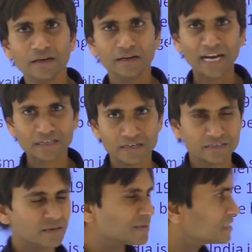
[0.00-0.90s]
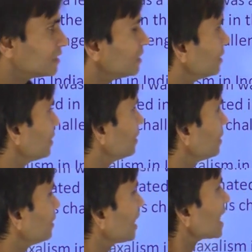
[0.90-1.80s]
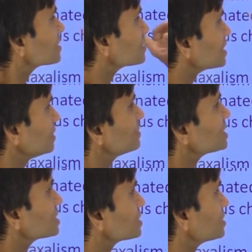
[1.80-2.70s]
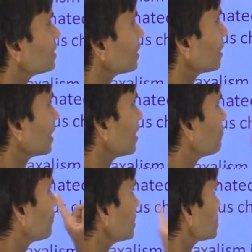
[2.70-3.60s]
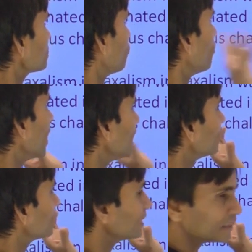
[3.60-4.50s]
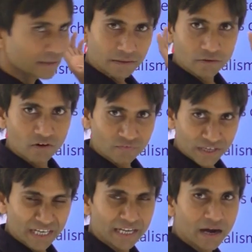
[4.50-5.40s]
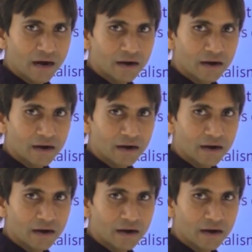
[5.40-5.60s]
Naxalism is a extremist leftist movement of India